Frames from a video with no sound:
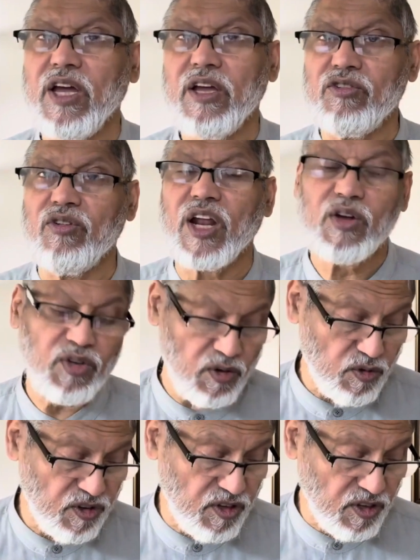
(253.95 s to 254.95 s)
So now he
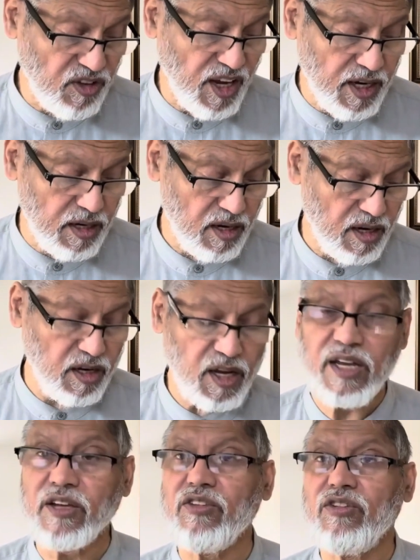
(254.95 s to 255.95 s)
was the second
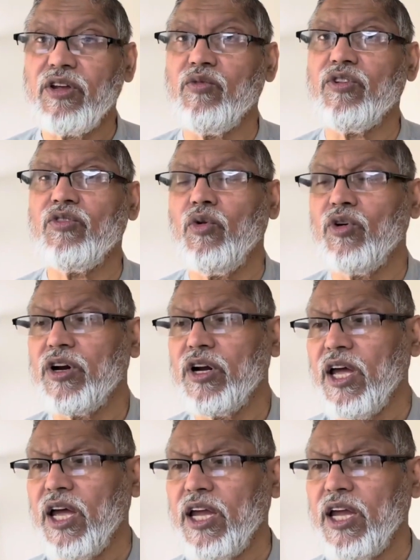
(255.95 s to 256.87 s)
youngest. He was older.